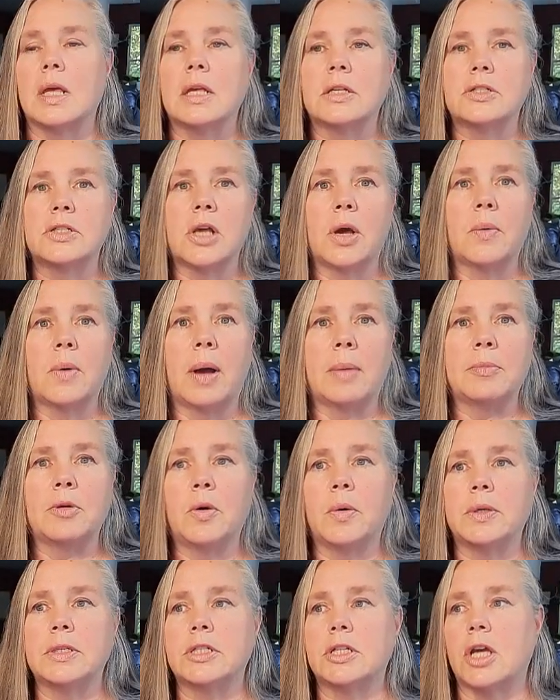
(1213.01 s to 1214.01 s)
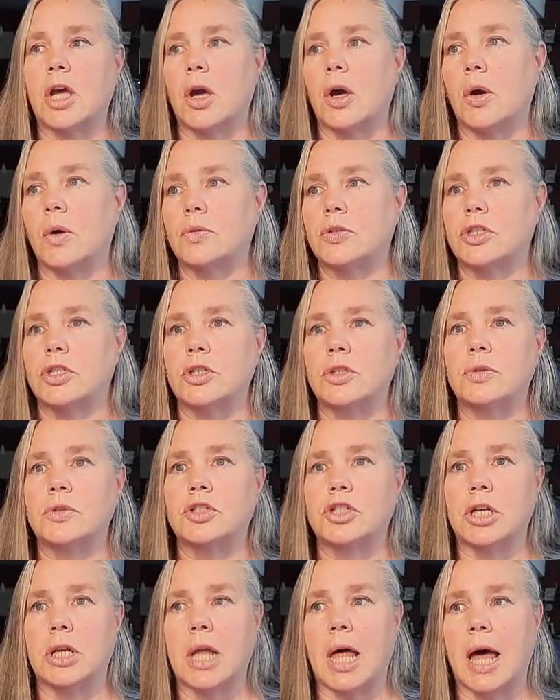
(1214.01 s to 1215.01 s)
So I'm going to go to
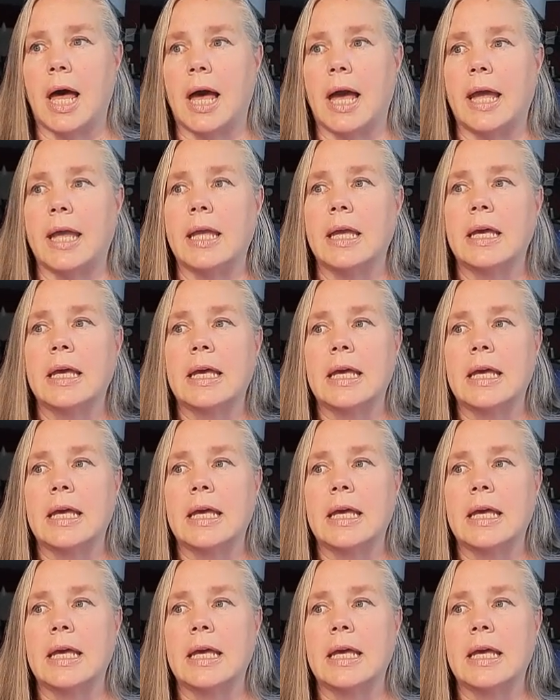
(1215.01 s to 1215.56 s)
July